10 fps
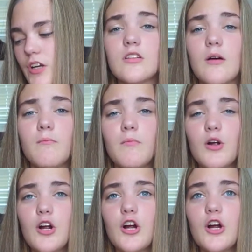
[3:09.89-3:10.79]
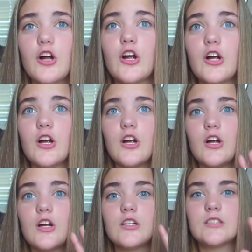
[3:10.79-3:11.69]

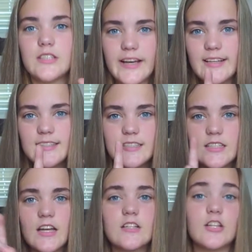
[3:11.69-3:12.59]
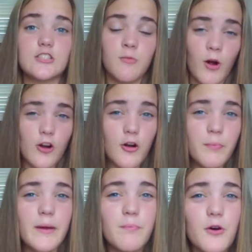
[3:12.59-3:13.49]
Number six, The Tomorrow
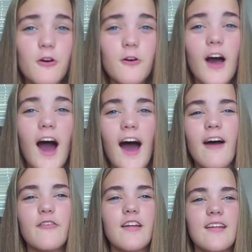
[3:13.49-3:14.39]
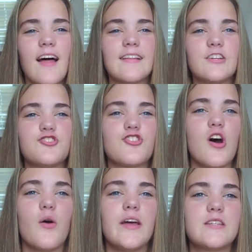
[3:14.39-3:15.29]
People. I really like this
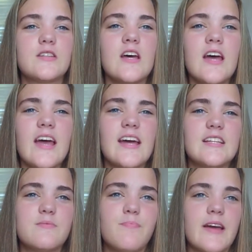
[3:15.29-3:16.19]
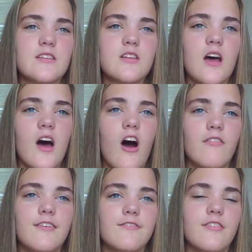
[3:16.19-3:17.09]
show. It's it's based
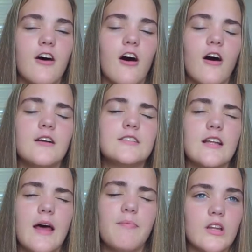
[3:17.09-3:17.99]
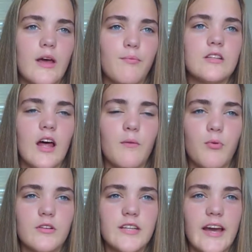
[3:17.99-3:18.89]
off of the tele
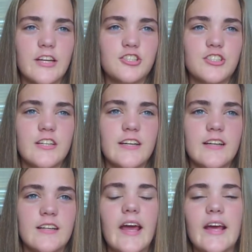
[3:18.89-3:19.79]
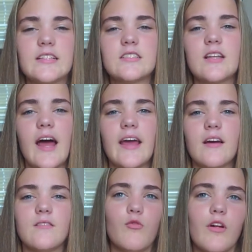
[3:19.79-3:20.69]
teleportation. It's like
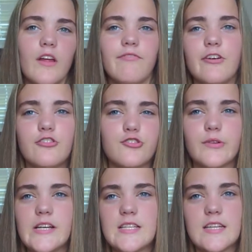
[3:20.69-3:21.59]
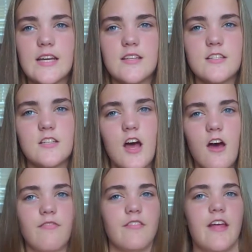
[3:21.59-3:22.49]
really futuristic and
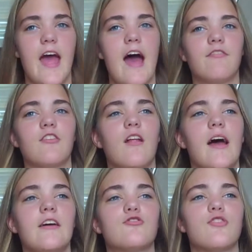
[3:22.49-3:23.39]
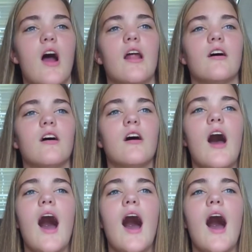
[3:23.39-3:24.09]
stuff and they have to like try to